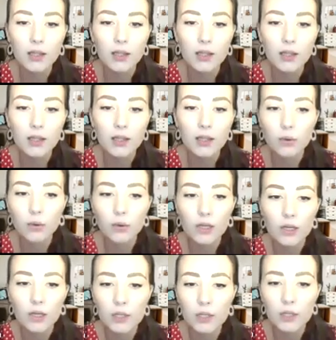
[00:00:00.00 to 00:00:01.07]
So
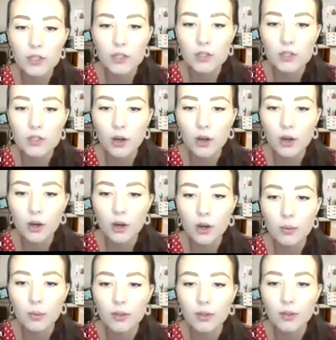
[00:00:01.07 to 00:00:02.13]
let me just
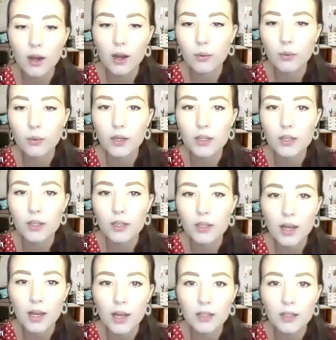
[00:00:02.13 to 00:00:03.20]
open our
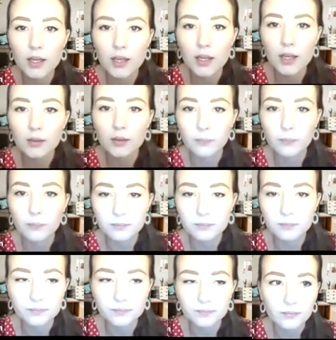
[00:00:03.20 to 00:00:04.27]
chat here.
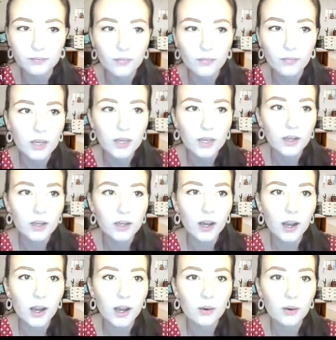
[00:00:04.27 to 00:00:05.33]

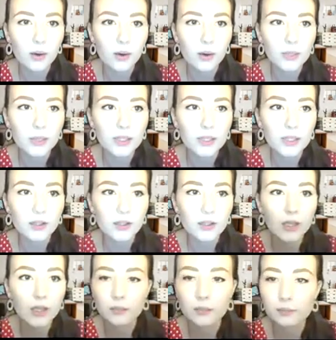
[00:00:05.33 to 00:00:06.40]
How are we looking?